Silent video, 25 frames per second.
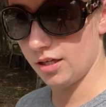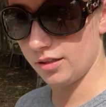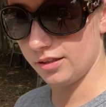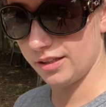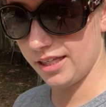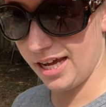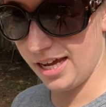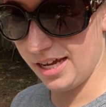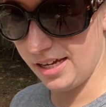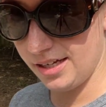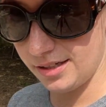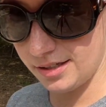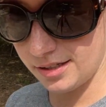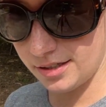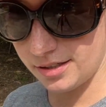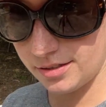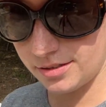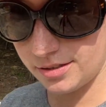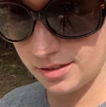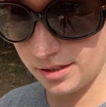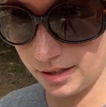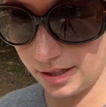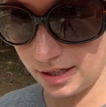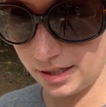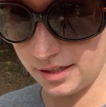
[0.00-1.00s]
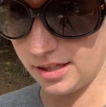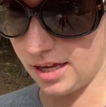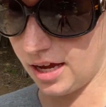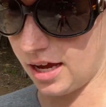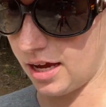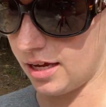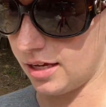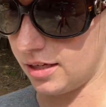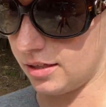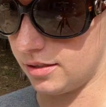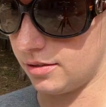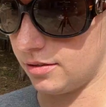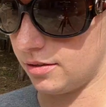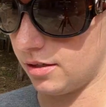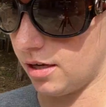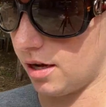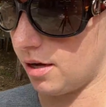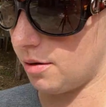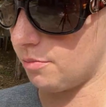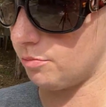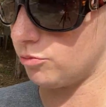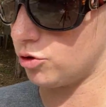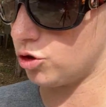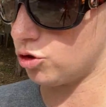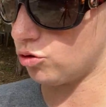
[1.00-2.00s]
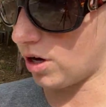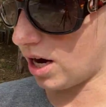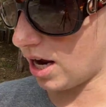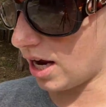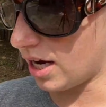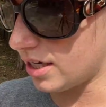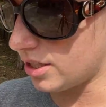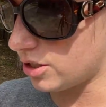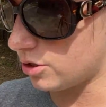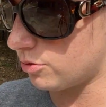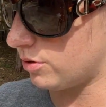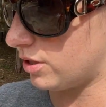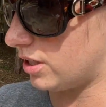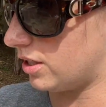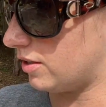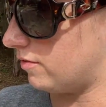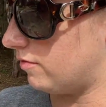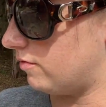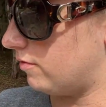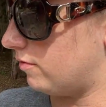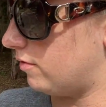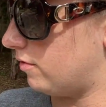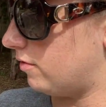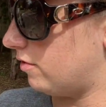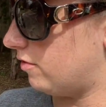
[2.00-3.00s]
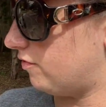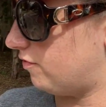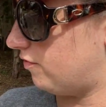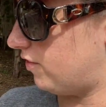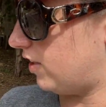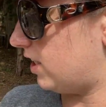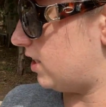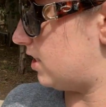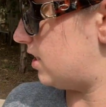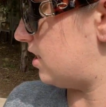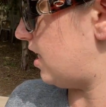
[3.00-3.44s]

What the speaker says: leg to let that dry so we can fix